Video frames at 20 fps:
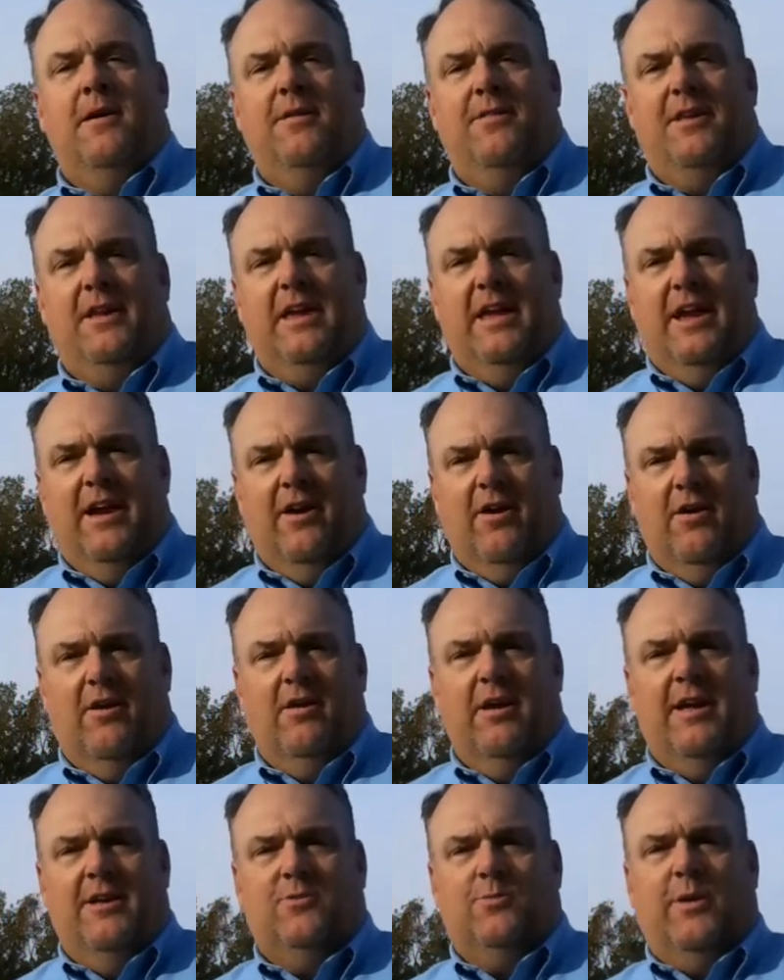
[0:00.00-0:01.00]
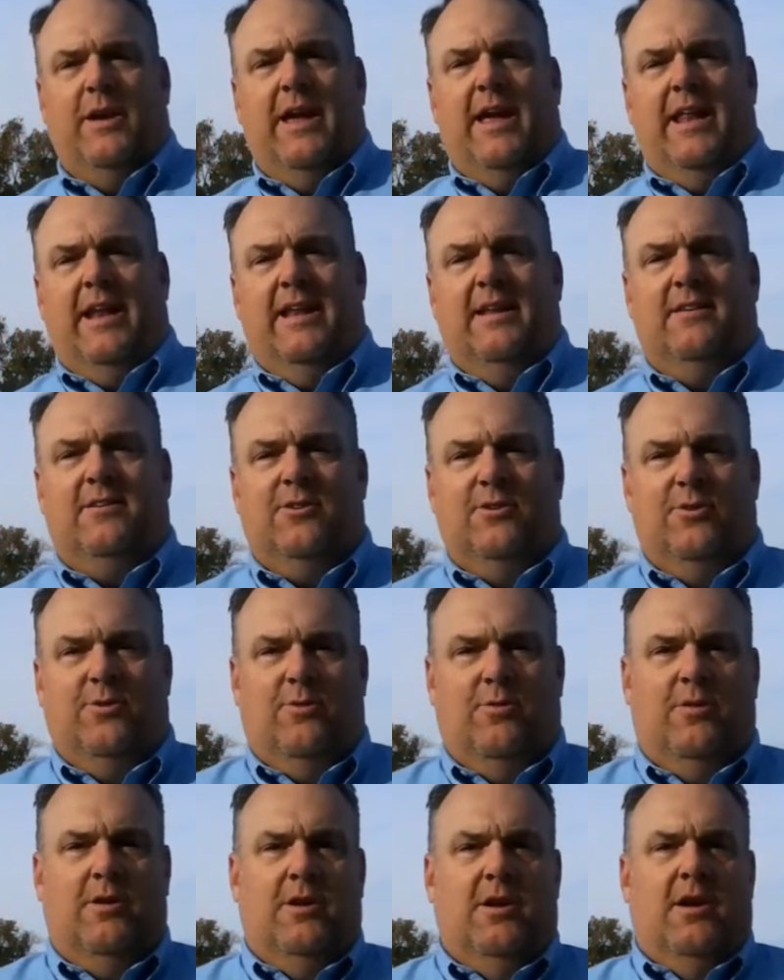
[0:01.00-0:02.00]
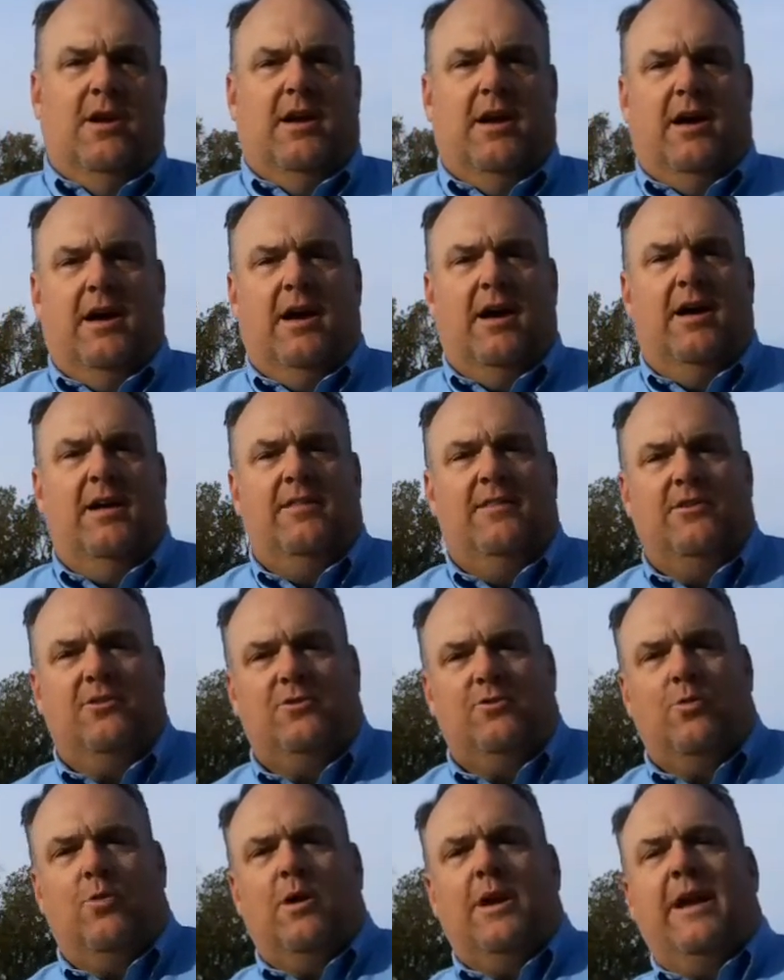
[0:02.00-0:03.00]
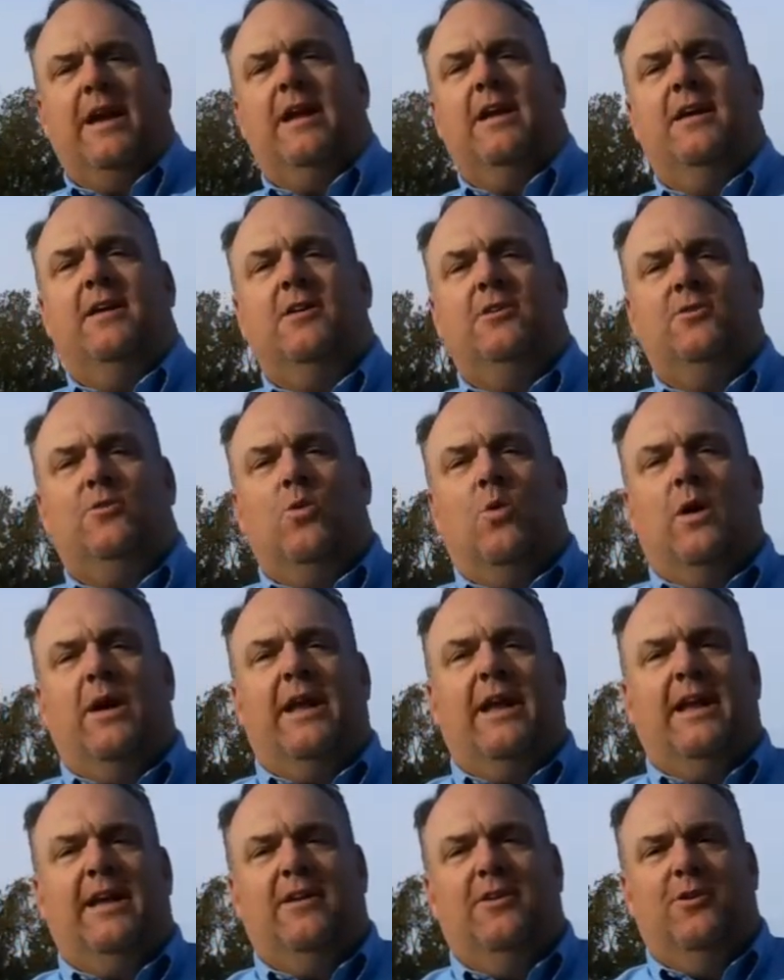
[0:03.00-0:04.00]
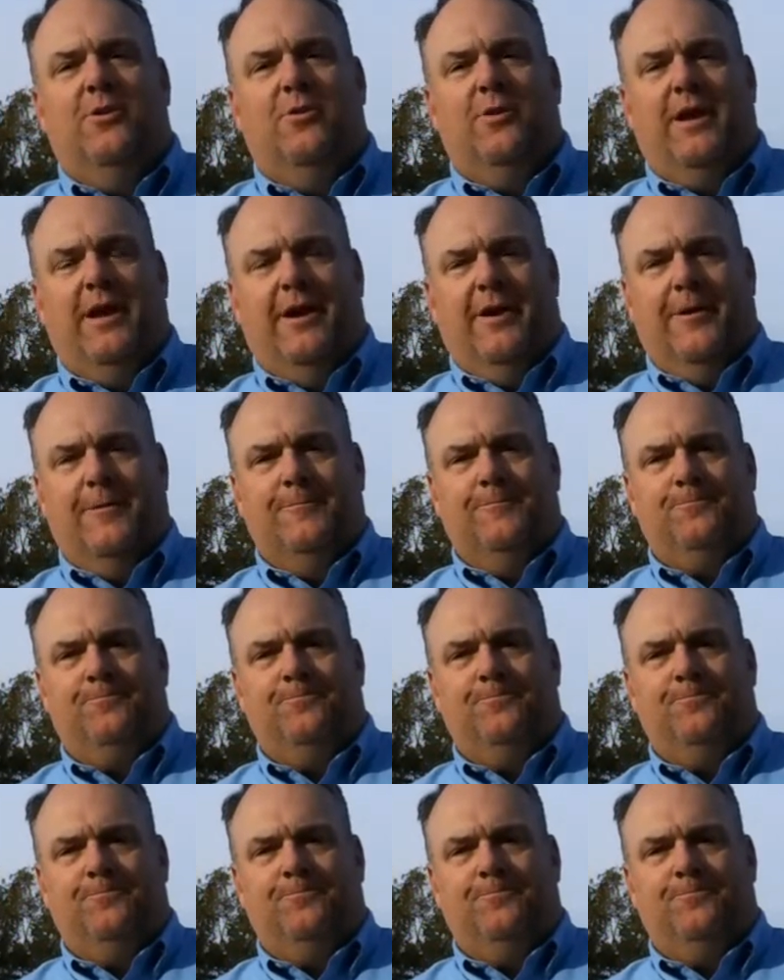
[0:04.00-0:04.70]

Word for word: the year as we head into uh, the 2020 new year.